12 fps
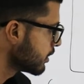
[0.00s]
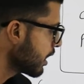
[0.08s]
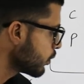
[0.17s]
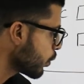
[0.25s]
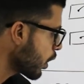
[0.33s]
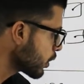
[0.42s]

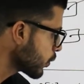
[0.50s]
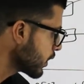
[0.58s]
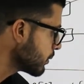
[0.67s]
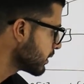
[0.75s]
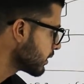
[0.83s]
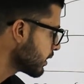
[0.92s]
then what
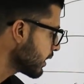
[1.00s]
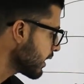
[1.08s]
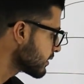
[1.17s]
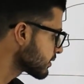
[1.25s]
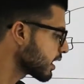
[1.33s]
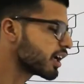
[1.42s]
will be the
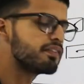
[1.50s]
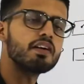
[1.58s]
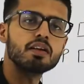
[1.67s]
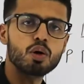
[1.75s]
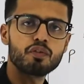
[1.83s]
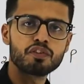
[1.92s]
ASCII
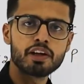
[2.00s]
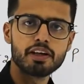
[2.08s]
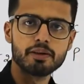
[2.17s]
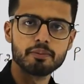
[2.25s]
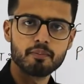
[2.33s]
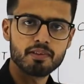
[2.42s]
value of
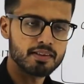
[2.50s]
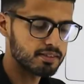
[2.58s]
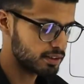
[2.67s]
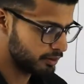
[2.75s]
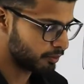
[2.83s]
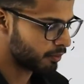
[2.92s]
T?
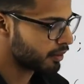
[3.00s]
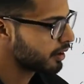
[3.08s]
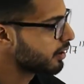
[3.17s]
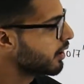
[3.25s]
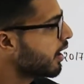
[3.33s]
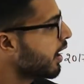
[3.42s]
See,
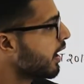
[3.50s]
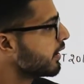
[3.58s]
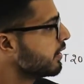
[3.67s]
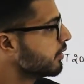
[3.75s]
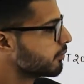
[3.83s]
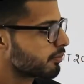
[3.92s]

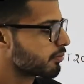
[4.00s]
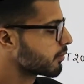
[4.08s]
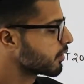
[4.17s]
I,